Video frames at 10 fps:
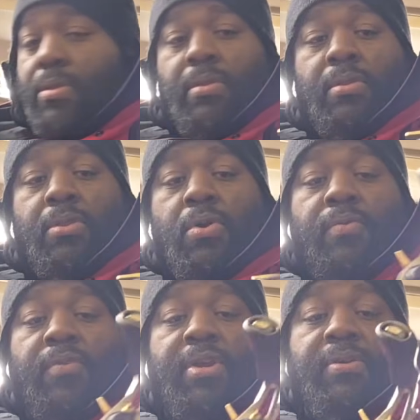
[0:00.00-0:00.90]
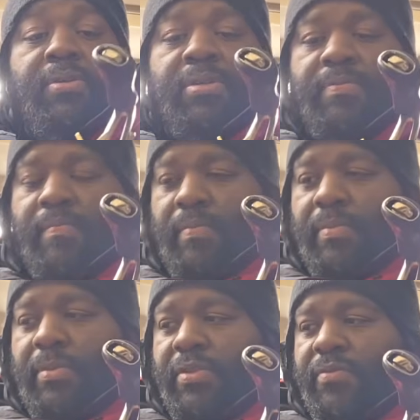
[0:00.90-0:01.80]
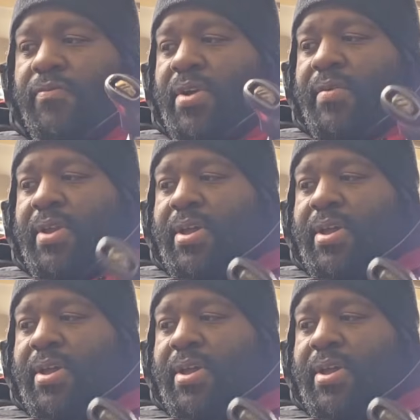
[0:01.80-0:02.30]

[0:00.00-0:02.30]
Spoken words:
throwing reels. It's very